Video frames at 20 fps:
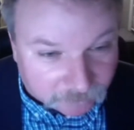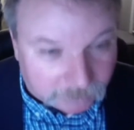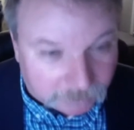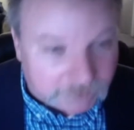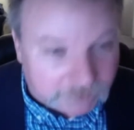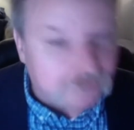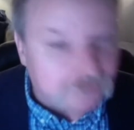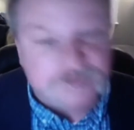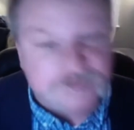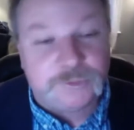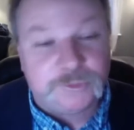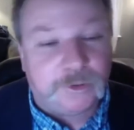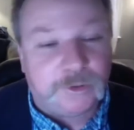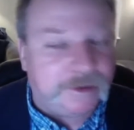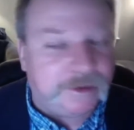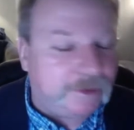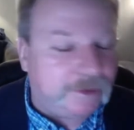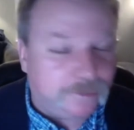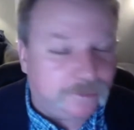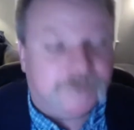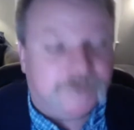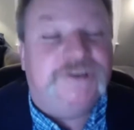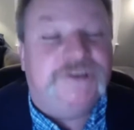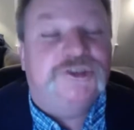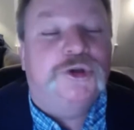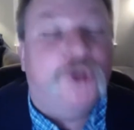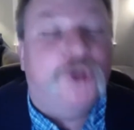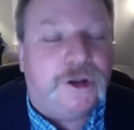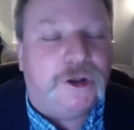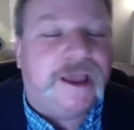And you're such a
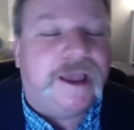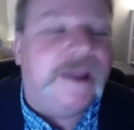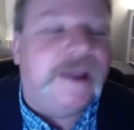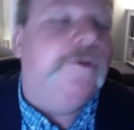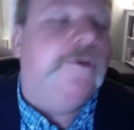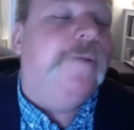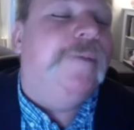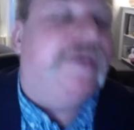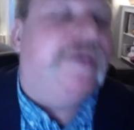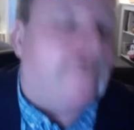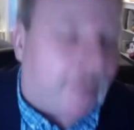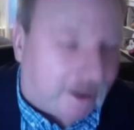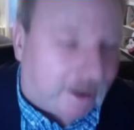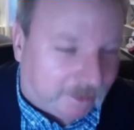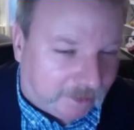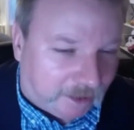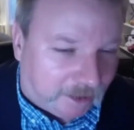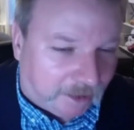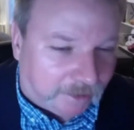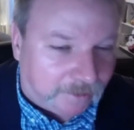good guy, you want to be the bad guy.